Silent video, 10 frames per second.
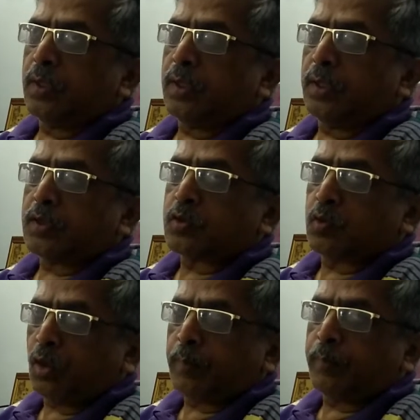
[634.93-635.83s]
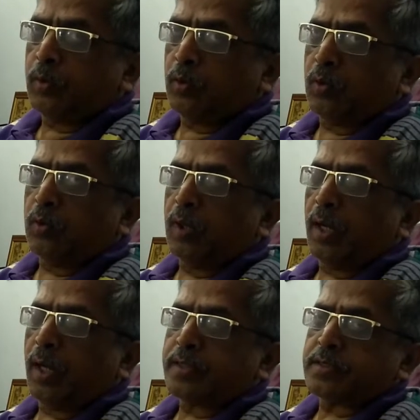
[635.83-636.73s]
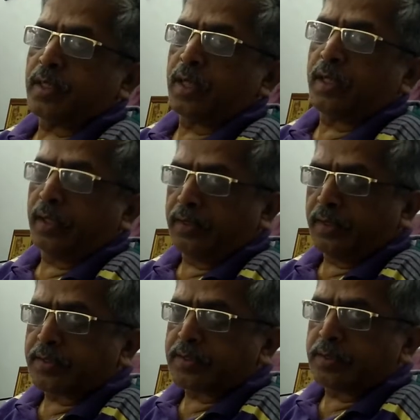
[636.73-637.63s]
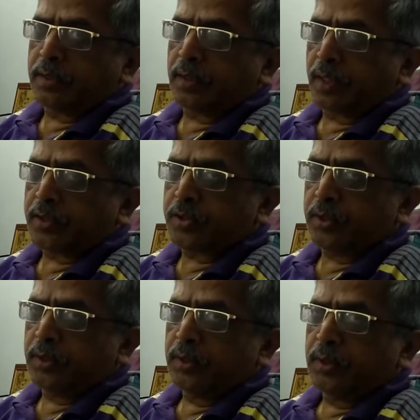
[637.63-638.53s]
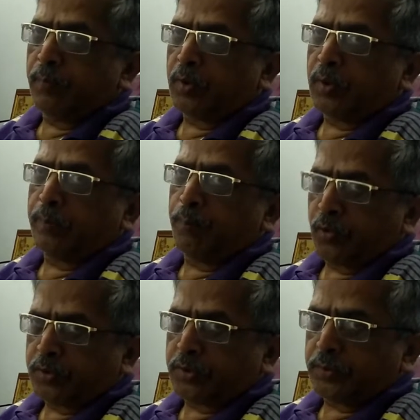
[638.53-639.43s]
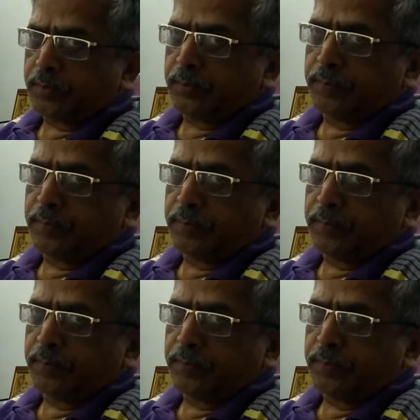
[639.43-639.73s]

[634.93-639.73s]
in a Scorpio and Sagittarius Rashi become positive.